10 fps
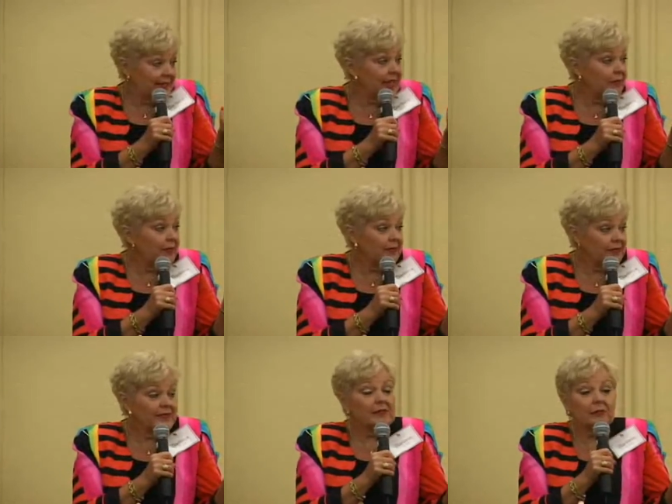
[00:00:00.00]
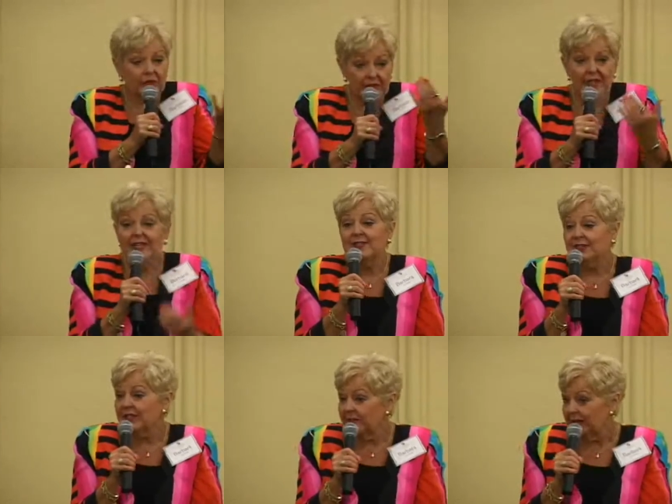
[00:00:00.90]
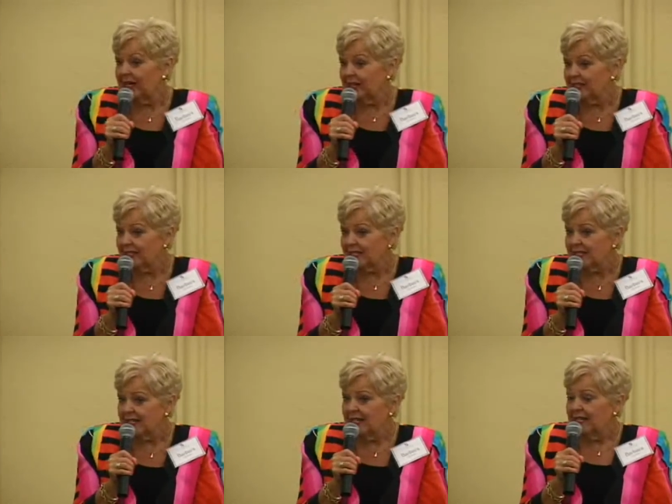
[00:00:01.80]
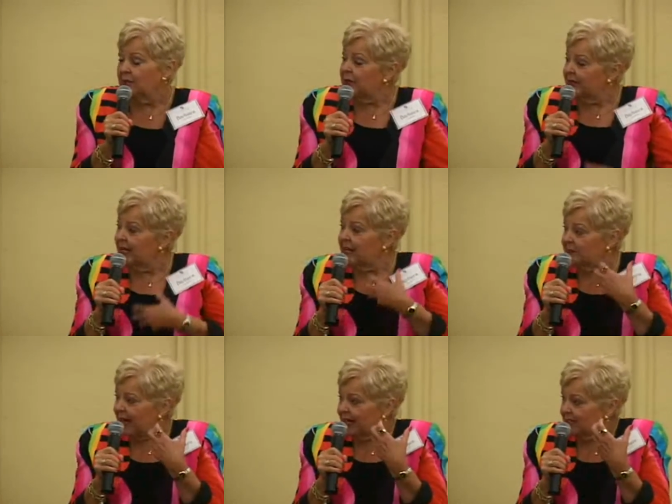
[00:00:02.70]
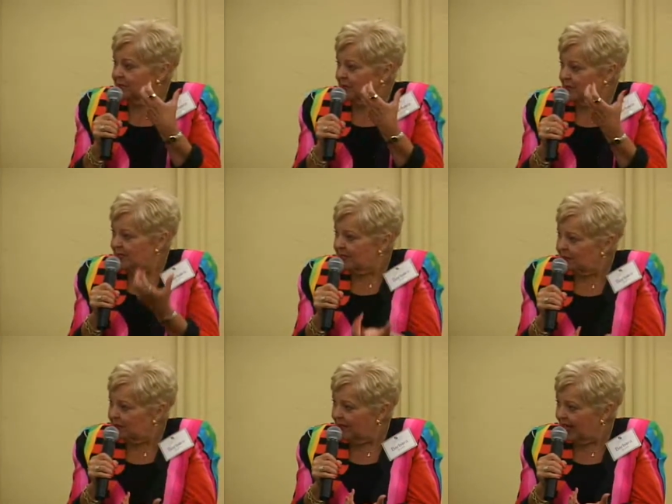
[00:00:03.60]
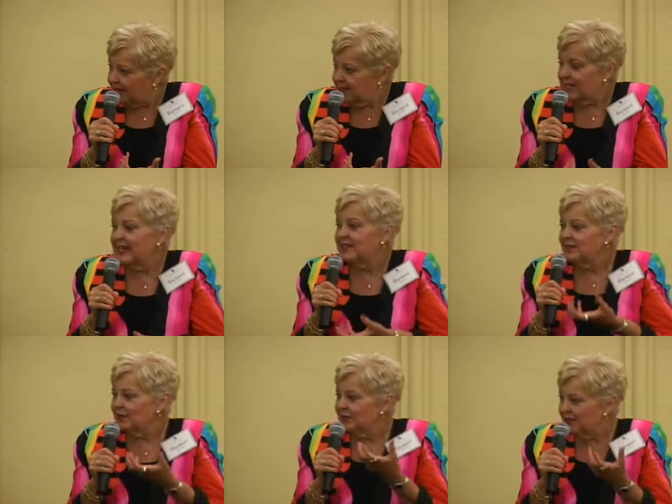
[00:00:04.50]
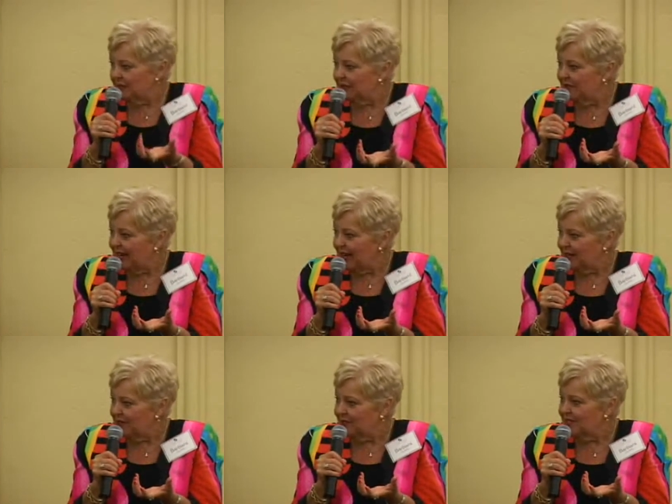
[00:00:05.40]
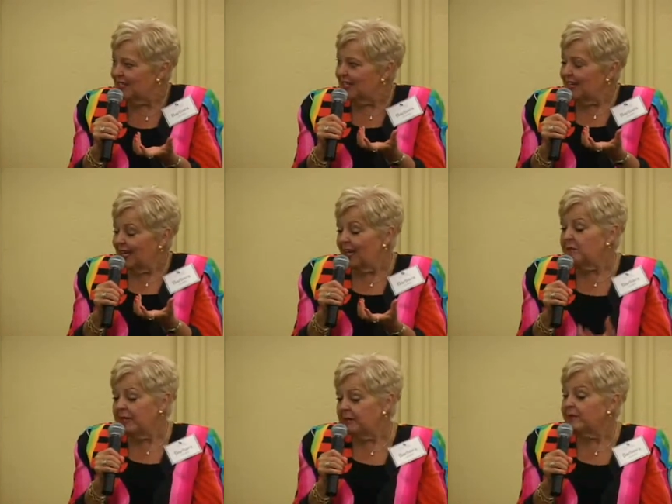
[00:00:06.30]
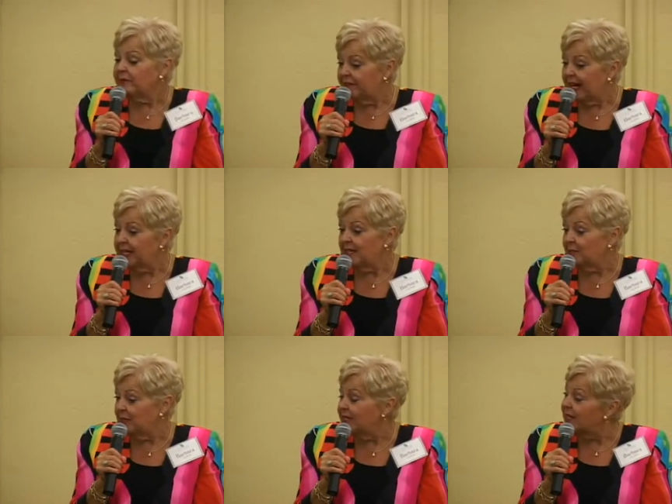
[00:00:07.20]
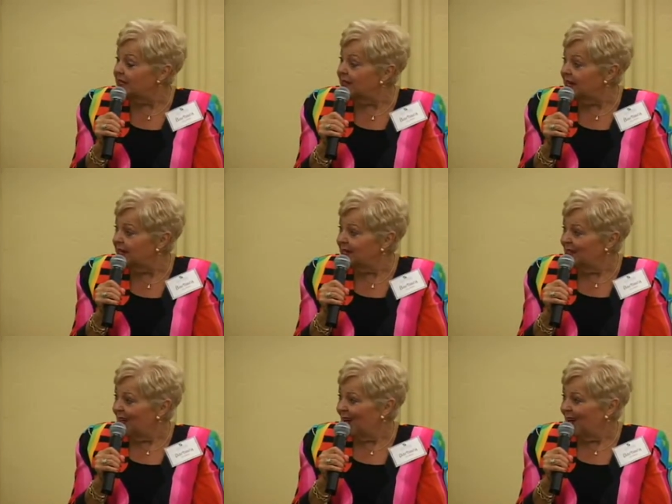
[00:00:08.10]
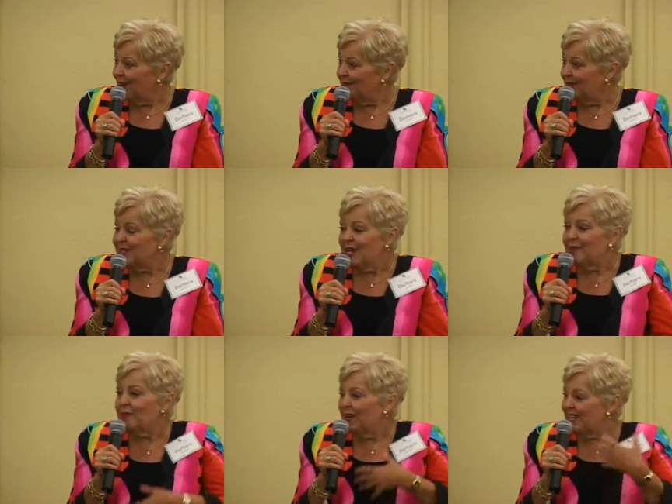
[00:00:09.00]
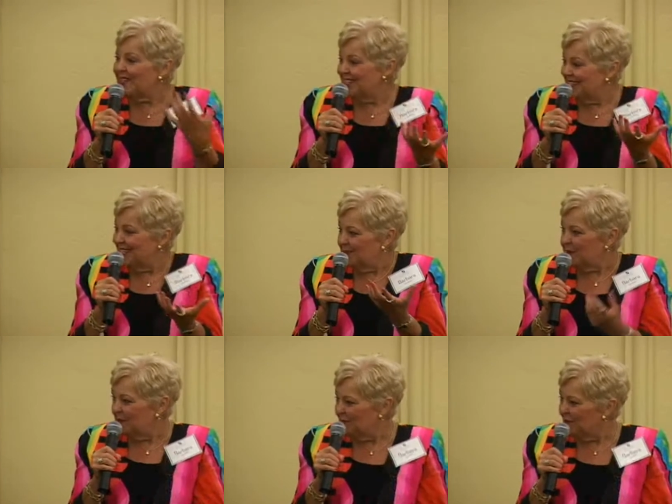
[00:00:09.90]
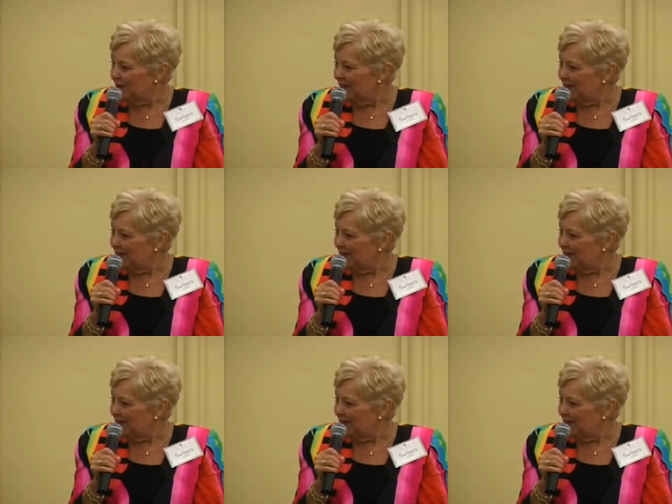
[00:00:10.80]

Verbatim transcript: I think some good things are coming out of this. We're getting back to more simple lifestyles, more simple values, and people finding meaning that in ways they didn't before.